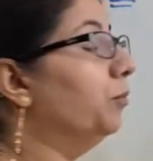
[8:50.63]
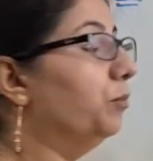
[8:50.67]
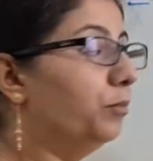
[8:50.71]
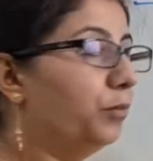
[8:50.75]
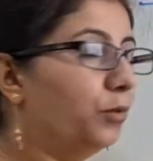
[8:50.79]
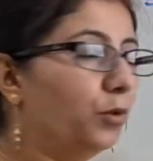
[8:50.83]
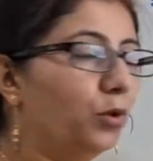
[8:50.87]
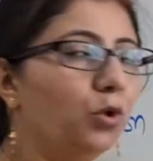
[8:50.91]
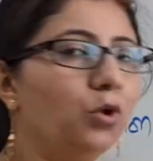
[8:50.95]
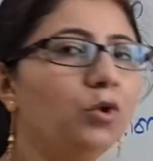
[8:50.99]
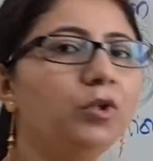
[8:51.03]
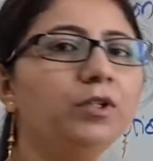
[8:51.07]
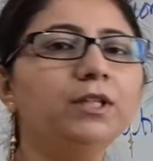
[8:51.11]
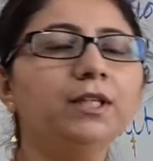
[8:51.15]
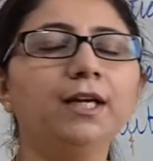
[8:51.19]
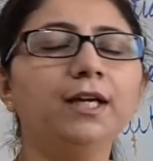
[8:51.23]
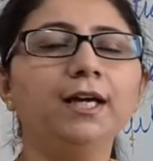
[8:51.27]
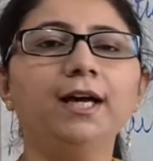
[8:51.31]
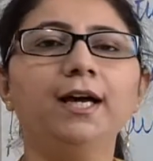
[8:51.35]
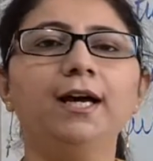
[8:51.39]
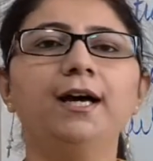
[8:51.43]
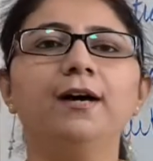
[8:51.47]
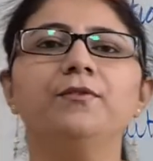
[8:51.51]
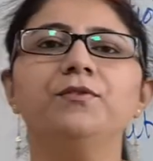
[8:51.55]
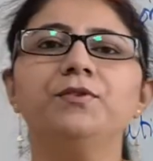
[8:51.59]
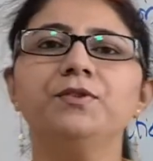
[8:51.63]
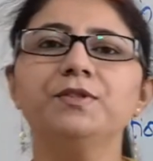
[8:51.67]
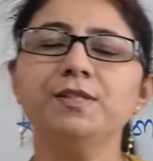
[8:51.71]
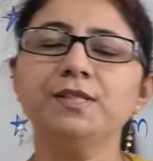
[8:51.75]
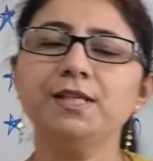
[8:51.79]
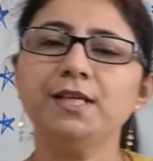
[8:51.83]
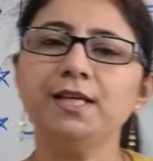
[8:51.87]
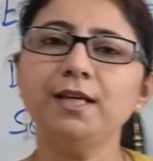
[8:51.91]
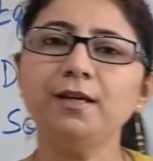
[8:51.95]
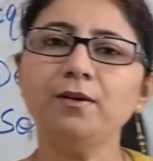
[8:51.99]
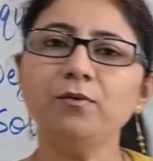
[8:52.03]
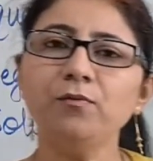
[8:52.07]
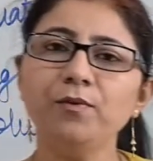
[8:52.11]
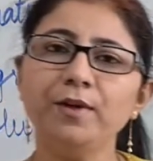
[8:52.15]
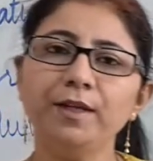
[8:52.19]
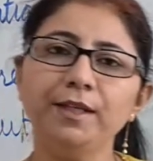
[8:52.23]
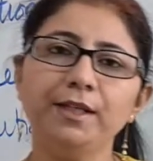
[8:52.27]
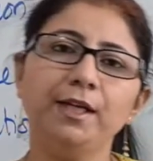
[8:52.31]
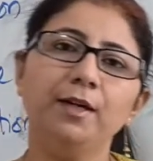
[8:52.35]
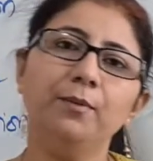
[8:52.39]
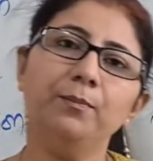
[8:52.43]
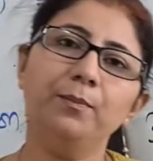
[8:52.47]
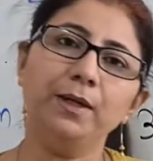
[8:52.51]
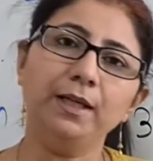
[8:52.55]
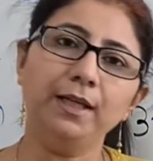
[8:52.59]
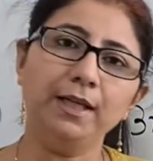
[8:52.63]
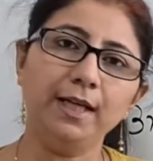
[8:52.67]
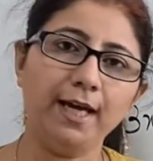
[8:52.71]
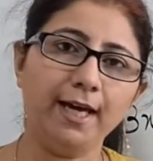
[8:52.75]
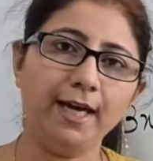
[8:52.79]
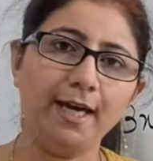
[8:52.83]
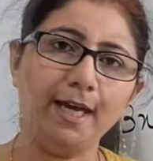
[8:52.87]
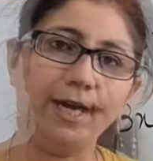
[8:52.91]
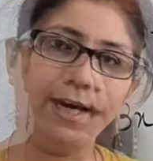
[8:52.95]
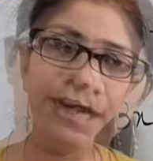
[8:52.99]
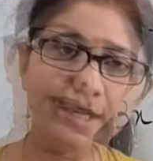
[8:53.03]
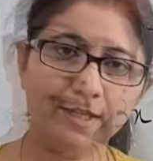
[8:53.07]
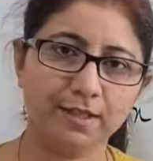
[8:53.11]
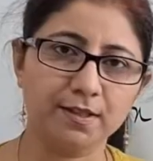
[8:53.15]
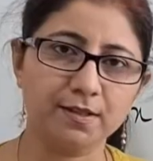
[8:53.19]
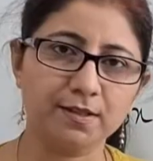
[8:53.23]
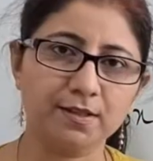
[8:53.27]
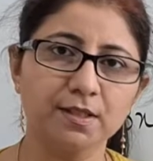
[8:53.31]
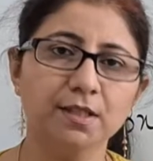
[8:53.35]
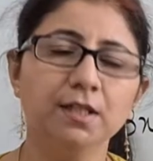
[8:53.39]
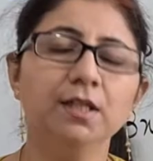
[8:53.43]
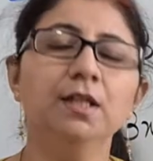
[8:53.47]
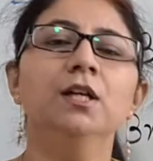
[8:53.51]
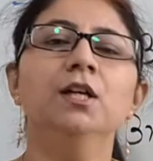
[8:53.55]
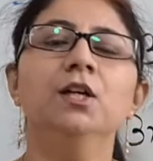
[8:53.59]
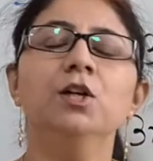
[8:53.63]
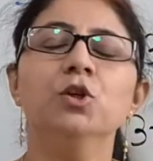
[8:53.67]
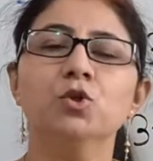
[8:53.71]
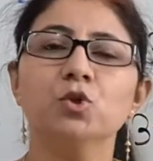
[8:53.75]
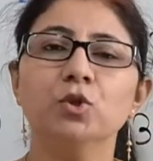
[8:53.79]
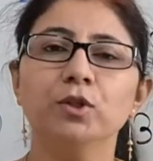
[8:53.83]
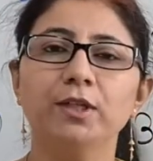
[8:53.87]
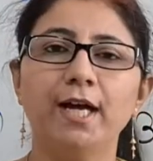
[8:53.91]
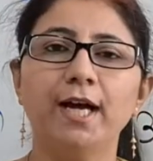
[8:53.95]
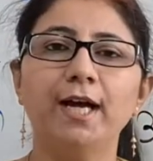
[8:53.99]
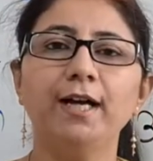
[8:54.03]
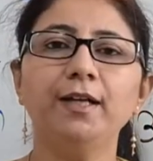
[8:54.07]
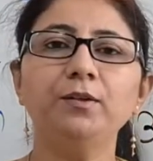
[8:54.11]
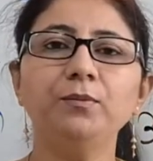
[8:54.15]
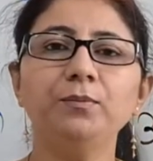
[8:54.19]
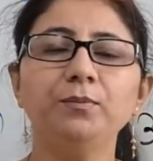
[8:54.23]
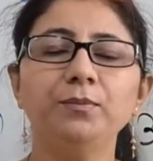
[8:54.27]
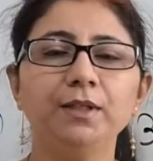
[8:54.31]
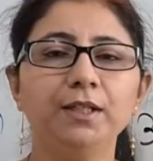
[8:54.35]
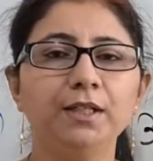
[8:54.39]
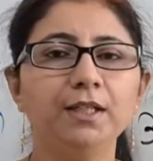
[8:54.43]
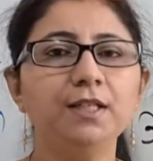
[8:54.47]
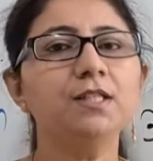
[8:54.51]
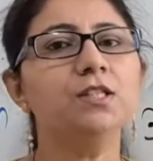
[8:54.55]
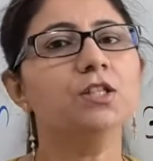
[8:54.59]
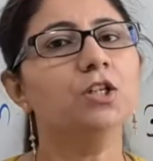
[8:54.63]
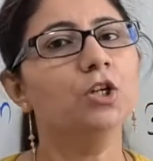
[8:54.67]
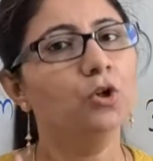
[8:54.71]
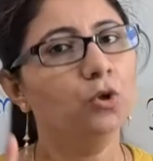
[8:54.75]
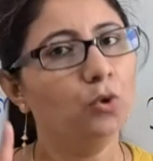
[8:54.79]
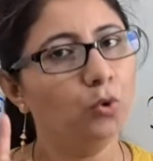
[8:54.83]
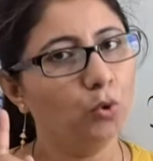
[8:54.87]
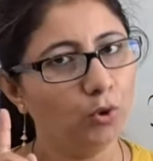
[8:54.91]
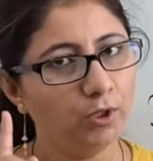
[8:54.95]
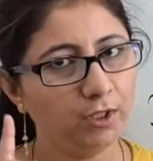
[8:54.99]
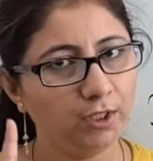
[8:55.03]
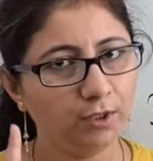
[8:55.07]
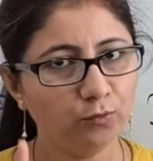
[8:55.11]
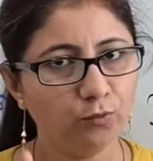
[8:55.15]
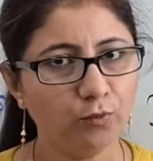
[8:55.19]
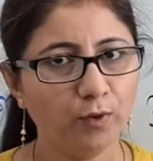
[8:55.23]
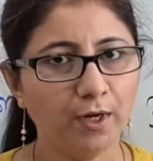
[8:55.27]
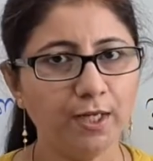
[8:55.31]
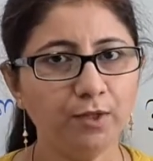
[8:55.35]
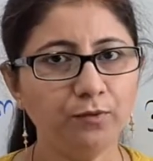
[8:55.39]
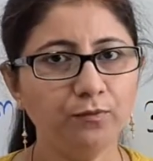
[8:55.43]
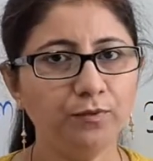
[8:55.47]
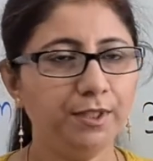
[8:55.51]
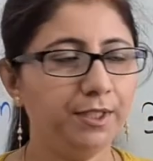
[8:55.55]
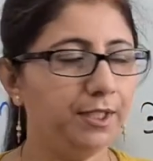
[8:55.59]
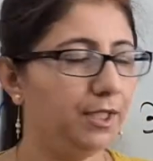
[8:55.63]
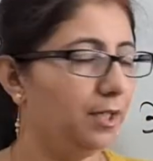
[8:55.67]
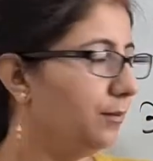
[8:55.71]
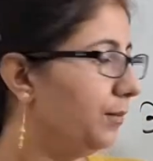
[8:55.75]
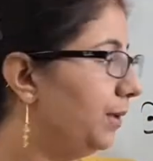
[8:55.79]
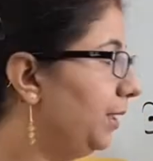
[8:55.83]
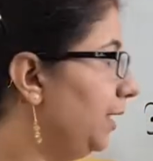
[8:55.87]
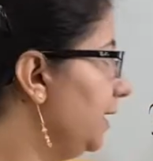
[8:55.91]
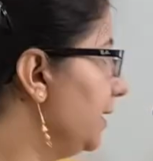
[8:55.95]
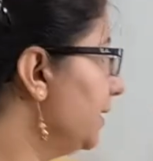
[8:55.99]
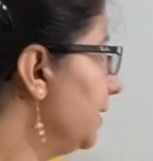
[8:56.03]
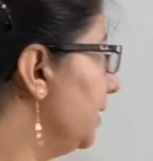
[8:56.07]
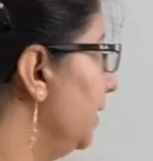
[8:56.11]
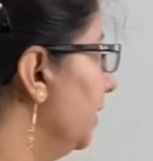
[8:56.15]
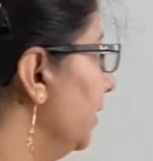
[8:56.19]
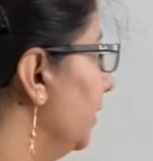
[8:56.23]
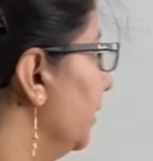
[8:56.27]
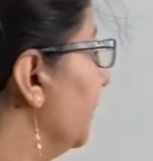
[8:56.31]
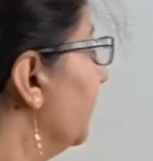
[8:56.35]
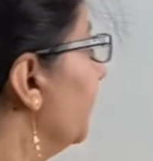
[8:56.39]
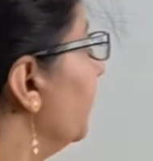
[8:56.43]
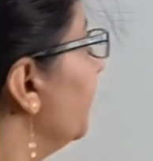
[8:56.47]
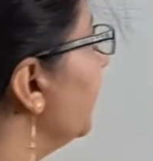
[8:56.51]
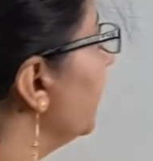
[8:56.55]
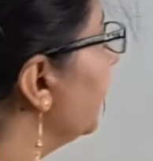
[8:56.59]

both have same variable x. So that means only one variable is there.